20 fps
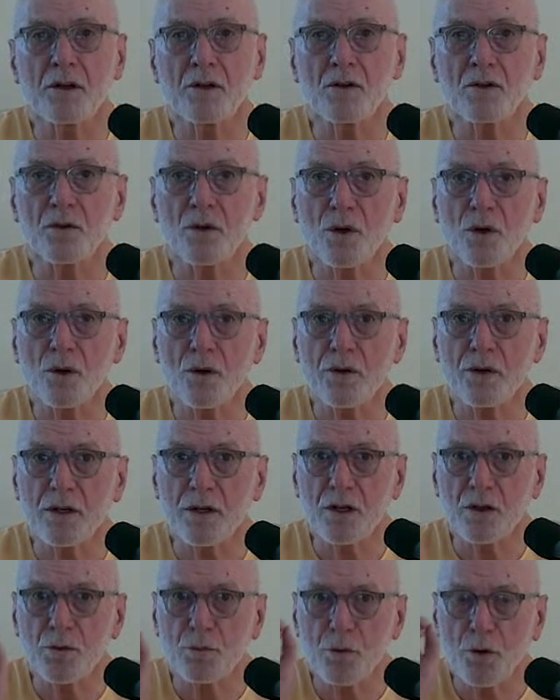and saw that
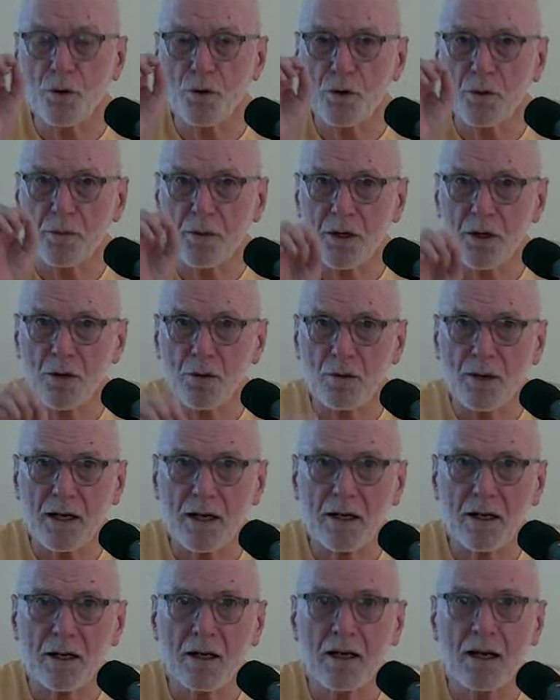he spoke to me
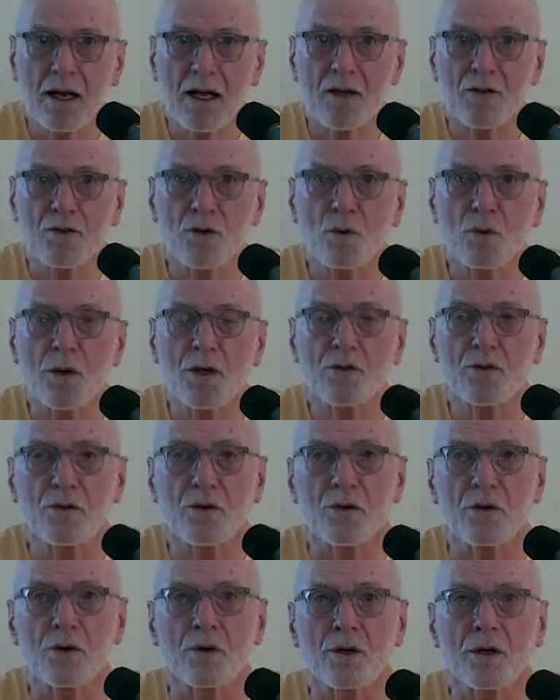directly as a
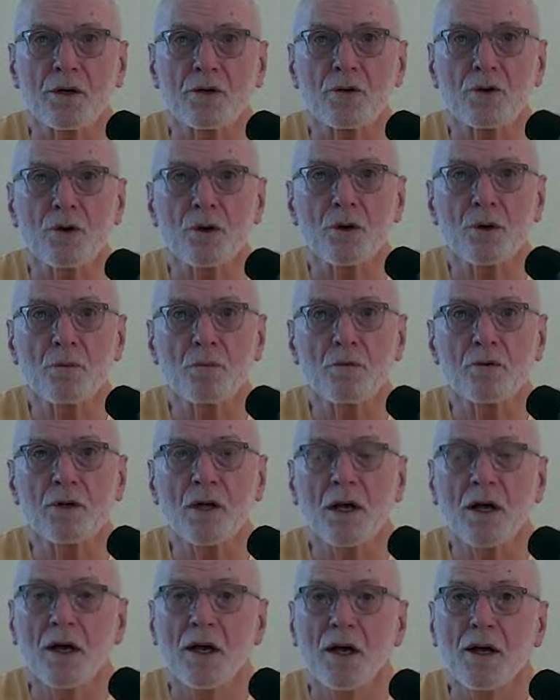Westerner in terms
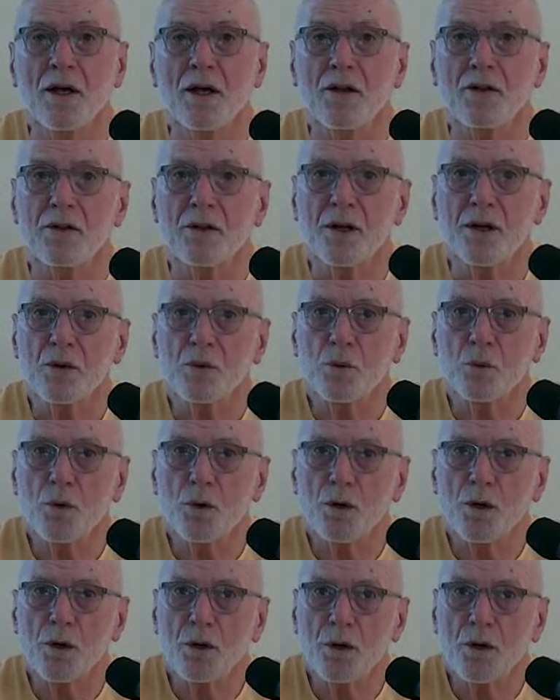that
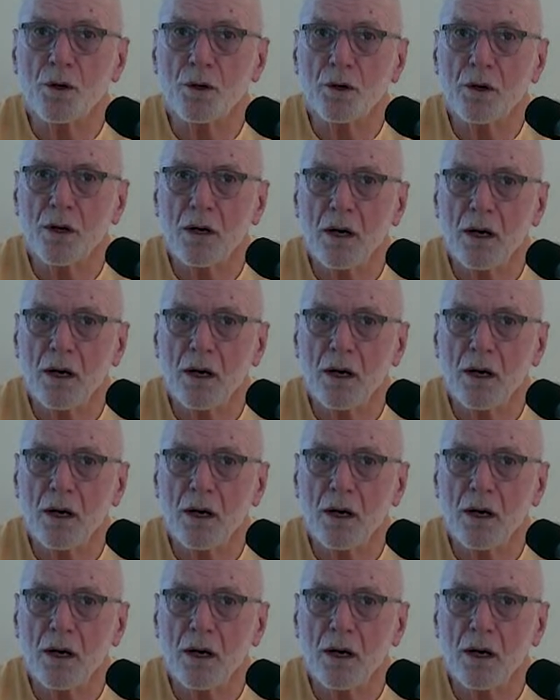were